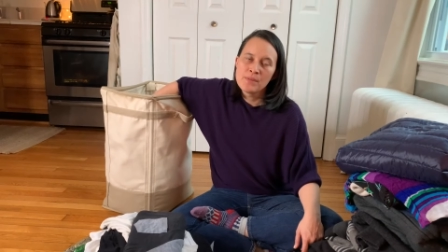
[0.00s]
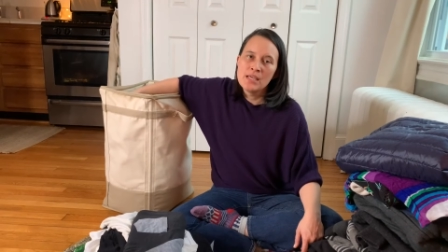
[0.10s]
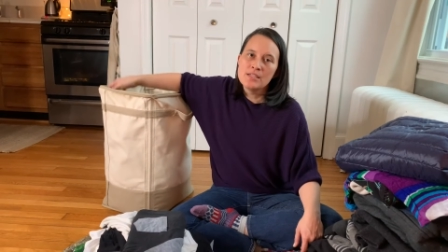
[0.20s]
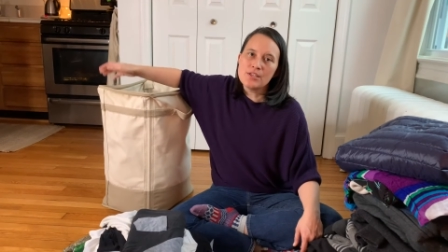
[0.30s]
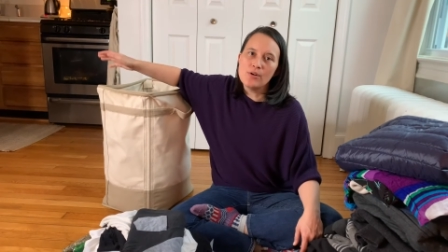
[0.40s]

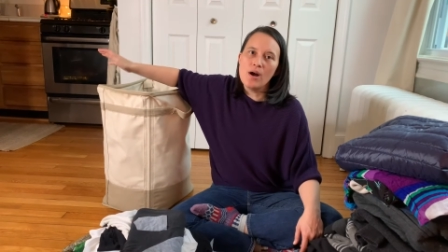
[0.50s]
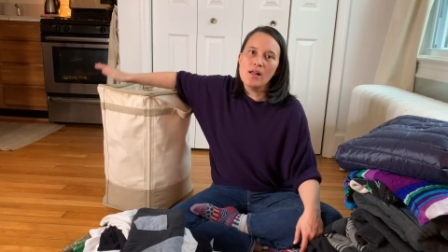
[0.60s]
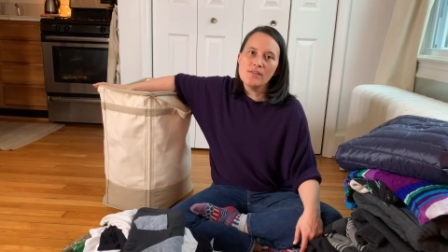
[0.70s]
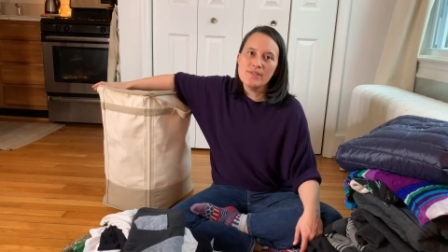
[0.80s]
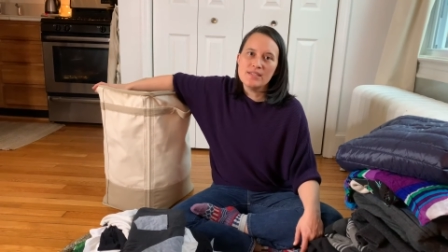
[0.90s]
So
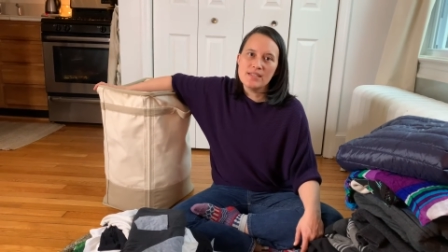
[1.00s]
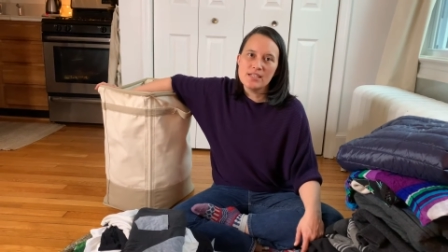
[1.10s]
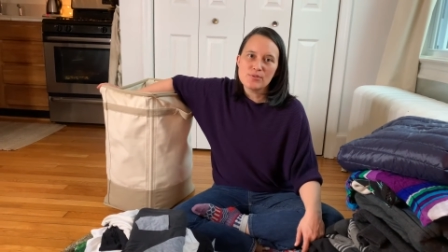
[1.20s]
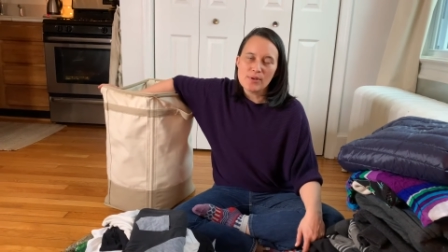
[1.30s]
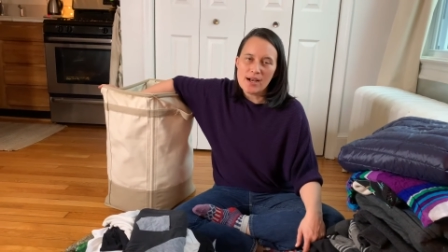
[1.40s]
all of these
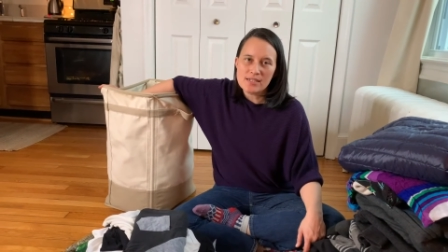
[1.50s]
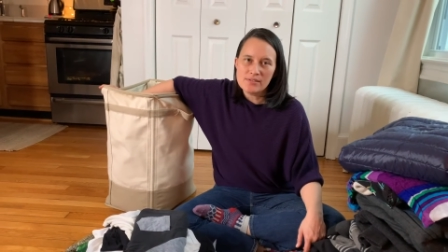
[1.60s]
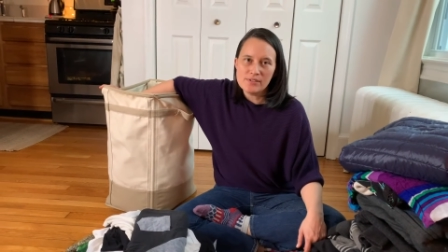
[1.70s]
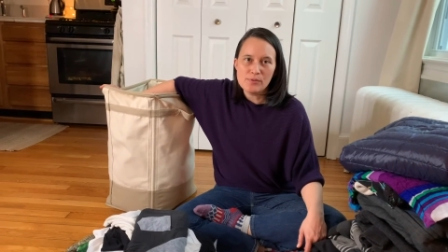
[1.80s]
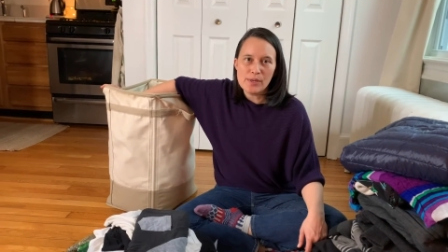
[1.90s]
things we're
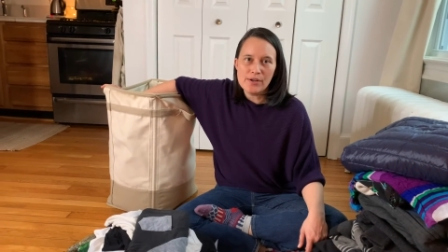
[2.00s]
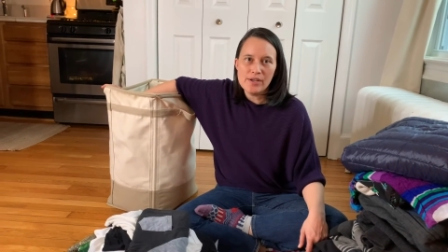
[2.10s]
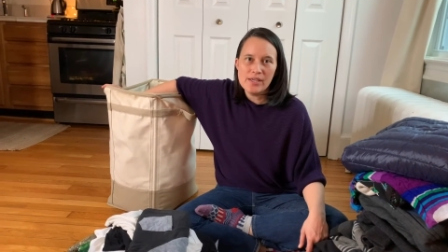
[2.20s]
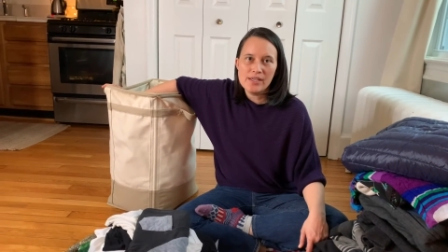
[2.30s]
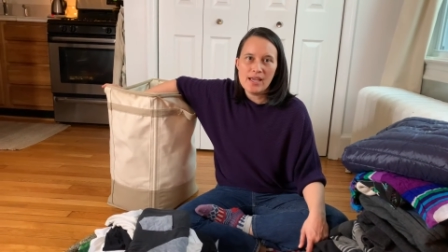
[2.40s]
actively
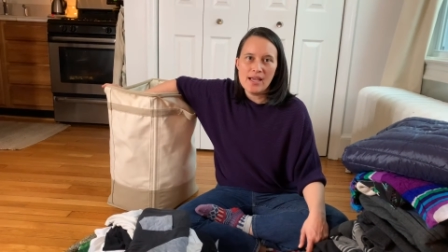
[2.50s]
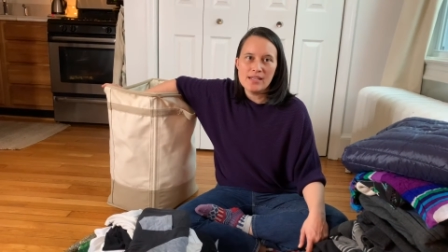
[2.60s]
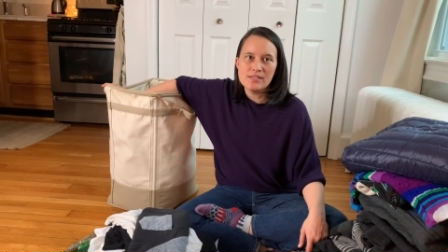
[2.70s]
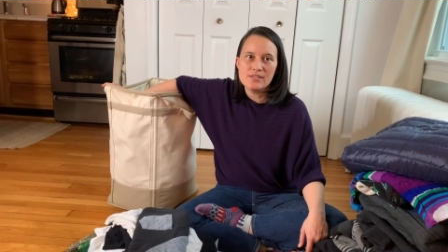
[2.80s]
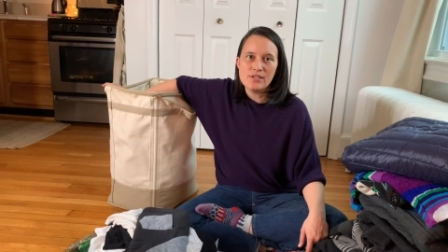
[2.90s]
wearing,
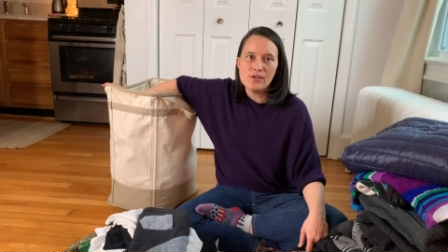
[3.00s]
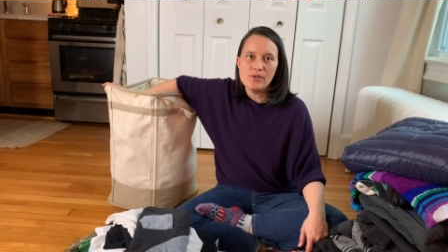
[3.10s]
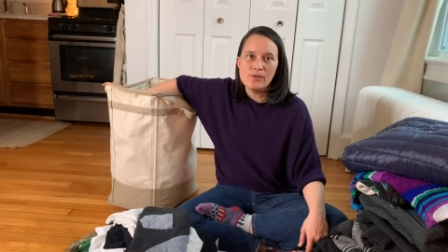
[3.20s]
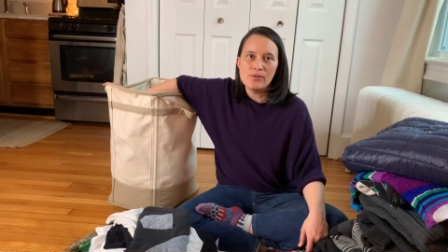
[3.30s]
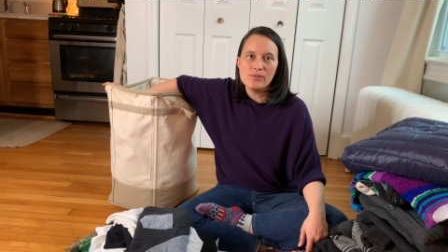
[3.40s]
and
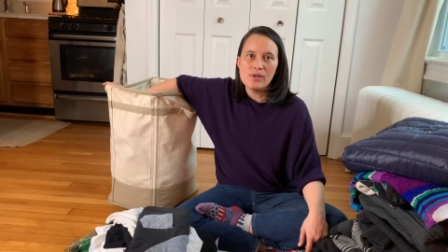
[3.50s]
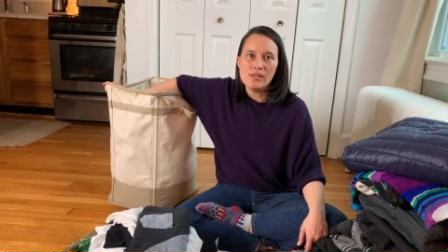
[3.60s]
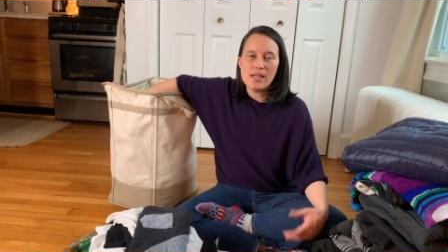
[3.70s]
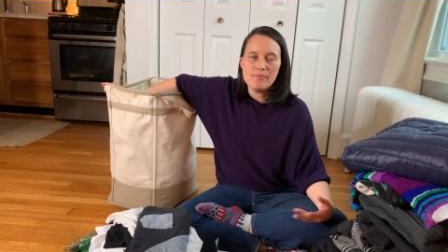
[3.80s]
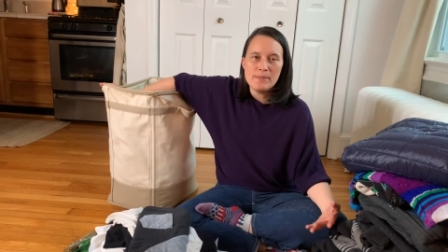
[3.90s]
so a
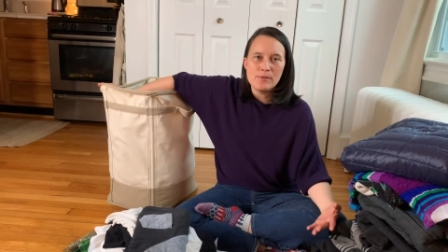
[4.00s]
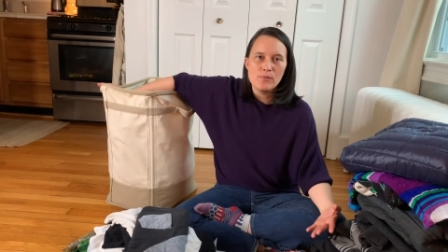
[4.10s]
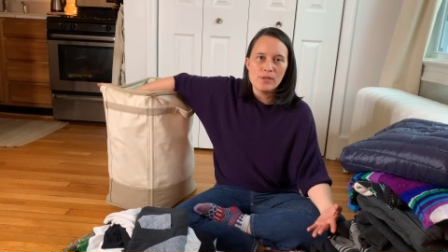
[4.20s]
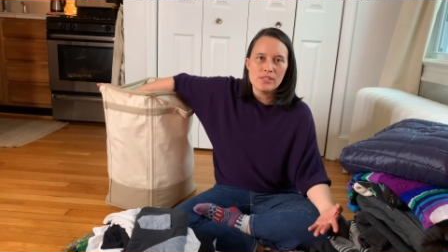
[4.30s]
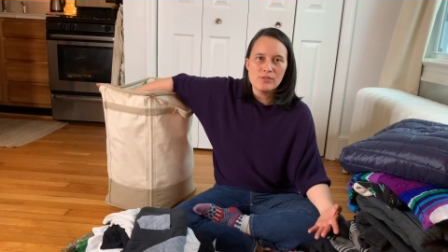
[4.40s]
lot of people
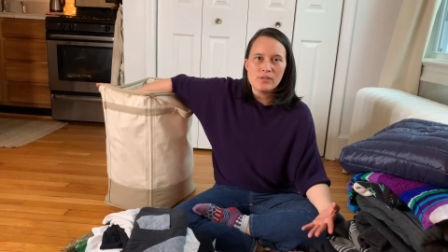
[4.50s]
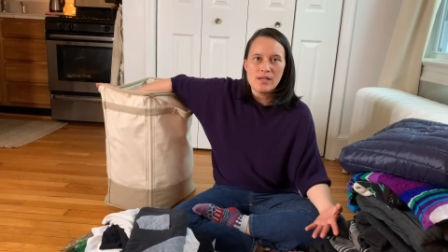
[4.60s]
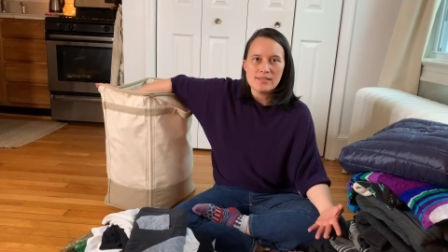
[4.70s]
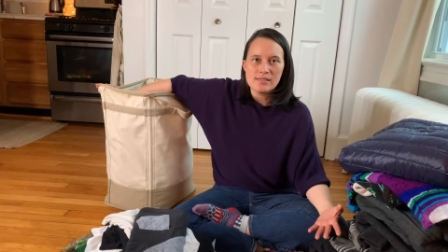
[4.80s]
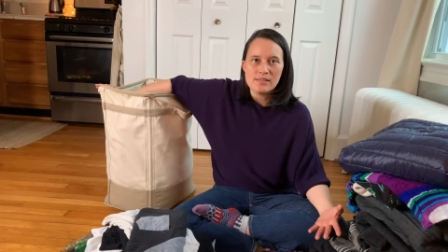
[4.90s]
want to do a
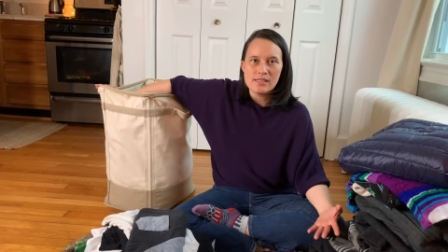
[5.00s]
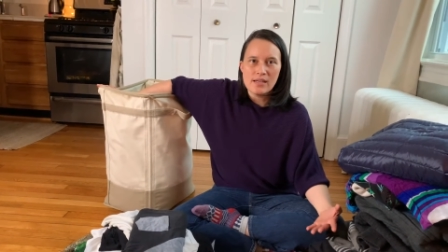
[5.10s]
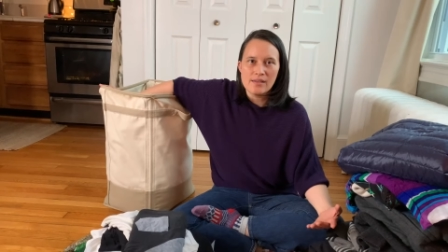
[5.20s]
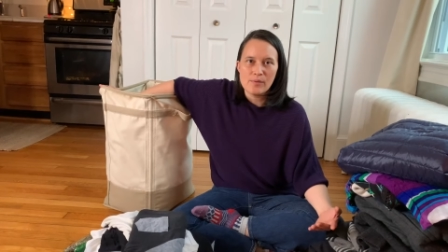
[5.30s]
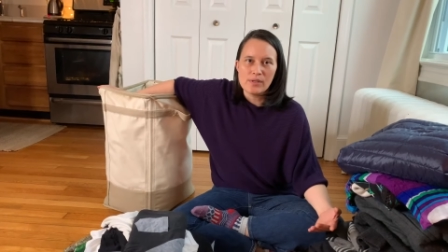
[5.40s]
closet clean
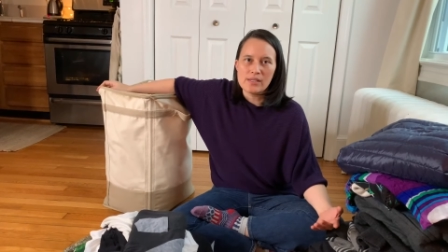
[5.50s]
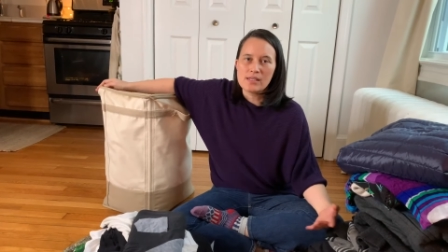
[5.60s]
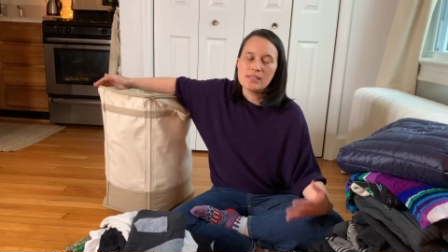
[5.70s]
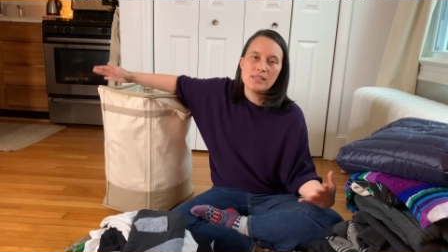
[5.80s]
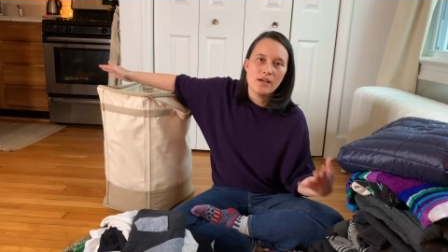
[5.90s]
out and they want to like
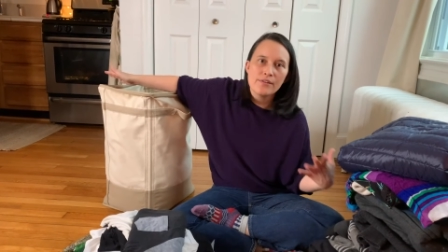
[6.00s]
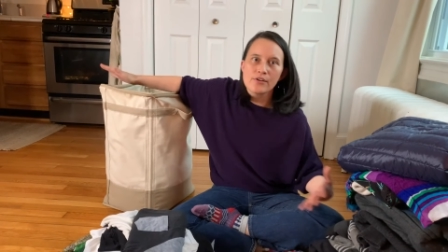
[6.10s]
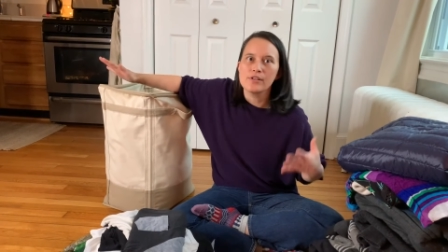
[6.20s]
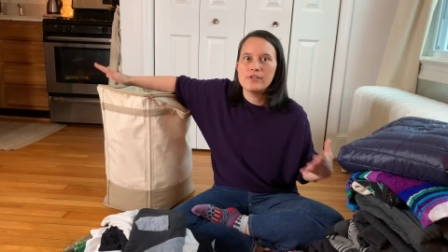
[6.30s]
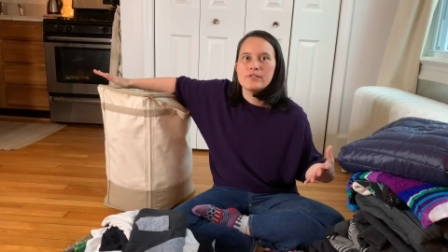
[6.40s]
clean all their
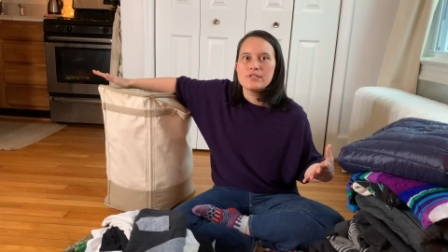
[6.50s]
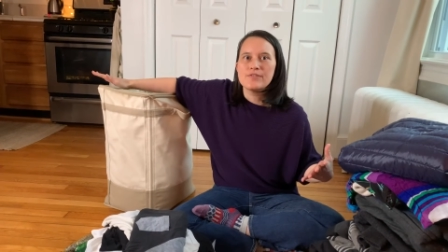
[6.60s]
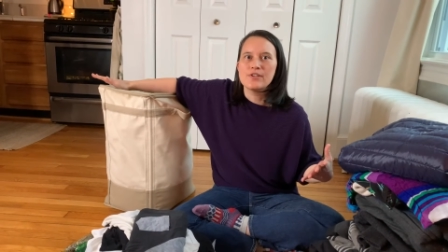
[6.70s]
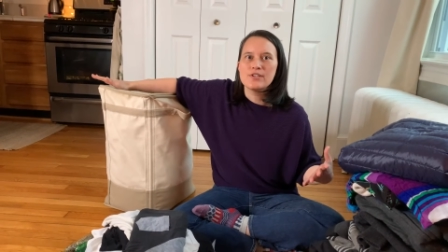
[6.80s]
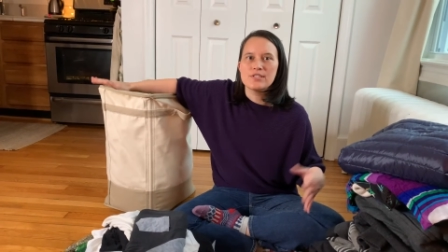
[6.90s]
clothes
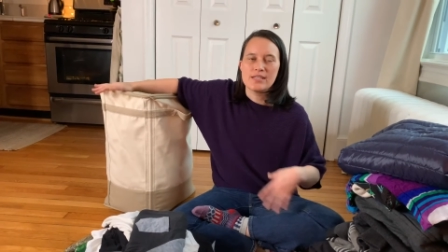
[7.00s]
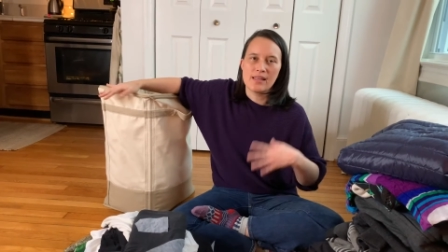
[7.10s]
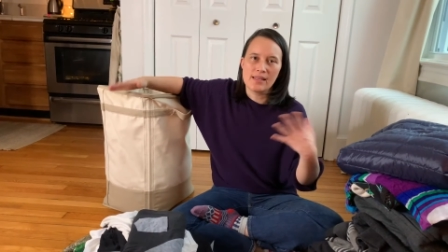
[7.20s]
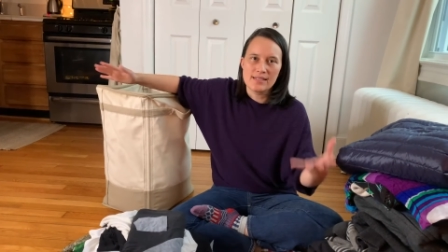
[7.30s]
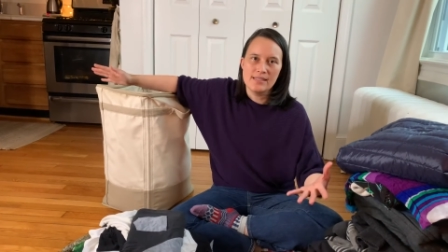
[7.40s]
first and
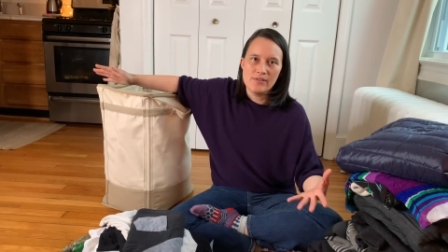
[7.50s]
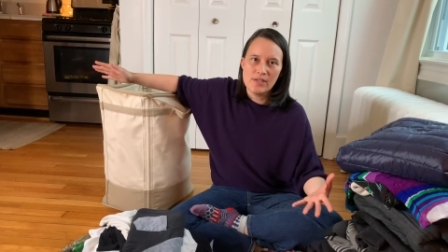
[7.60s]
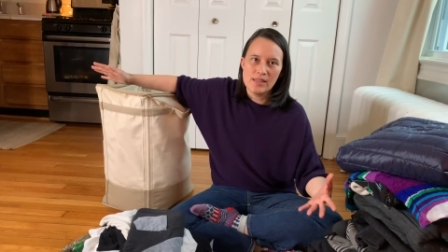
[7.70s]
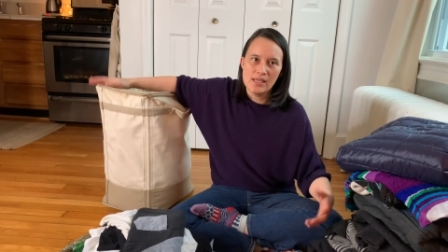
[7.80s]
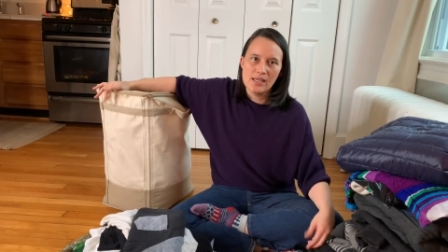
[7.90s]
then like see
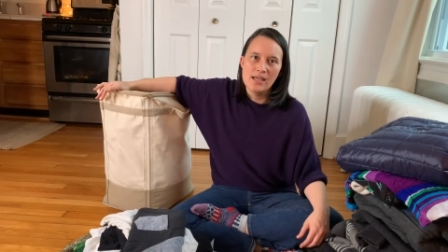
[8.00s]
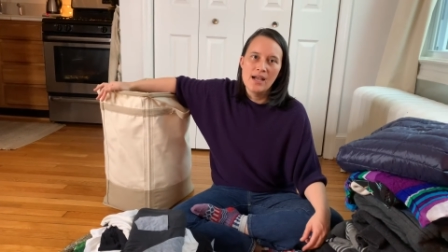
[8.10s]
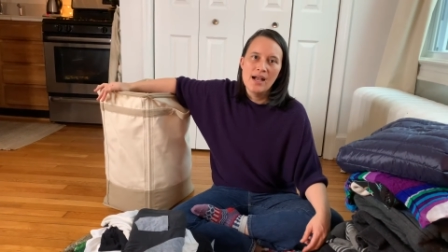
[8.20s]
everything.